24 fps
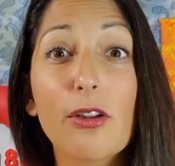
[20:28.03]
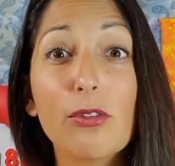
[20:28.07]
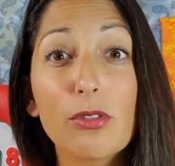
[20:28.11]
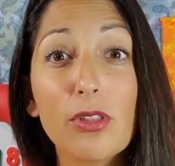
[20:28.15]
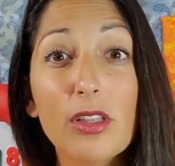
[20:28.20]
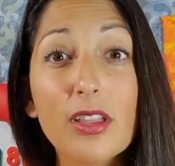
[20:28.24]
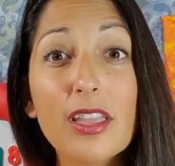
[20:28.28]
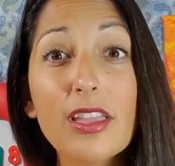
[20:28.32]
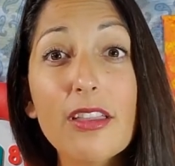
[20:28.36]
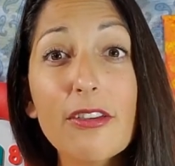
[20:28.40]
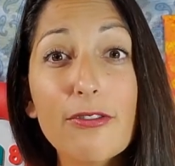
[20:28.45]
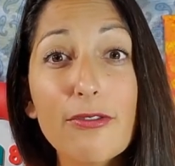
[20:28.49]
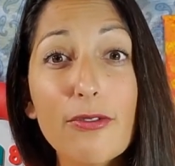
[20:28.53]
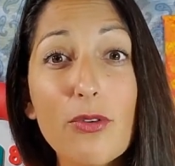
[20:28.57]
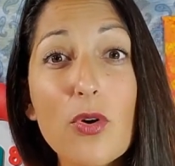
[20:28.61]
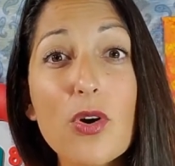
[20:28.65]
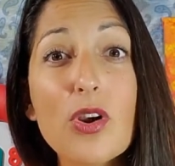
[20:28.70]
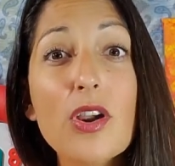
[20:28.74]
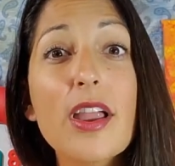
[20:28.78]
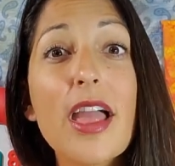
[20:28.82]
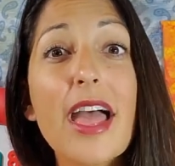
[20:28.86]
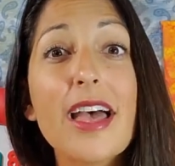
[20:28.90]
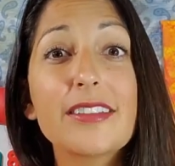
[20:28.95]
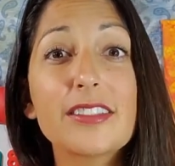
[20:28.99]
looking for
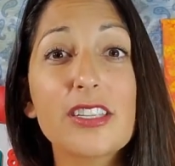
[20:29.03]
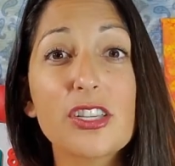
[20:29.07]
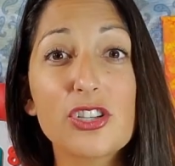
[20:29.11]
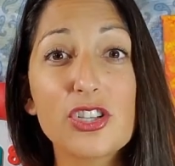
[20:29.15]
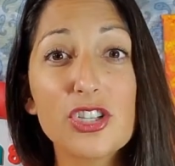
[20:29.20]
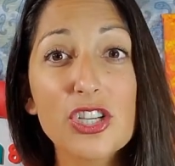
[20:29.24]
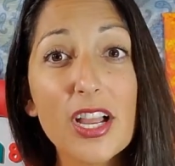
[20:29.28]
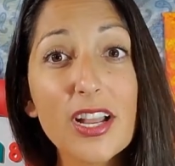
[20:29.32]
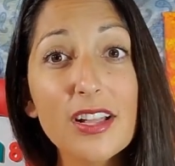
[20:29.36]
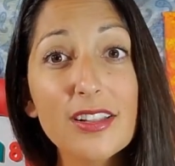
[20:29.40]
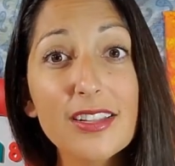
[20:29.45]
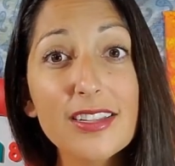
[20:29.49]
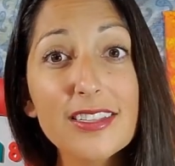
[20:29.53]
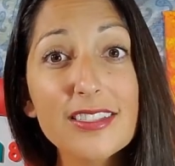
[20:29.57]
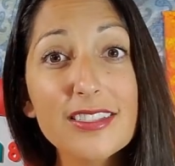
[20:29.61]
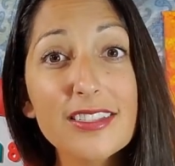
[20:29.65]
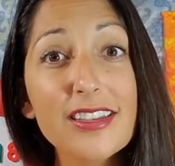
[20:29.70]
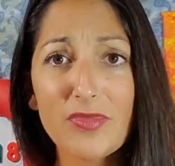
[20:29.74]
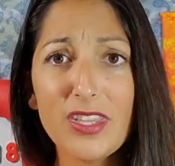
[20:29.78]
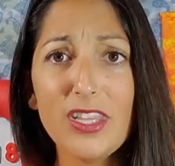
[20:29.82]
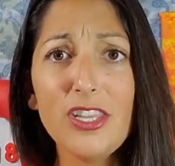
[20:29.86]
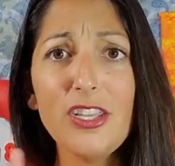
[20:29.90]
as a checklist.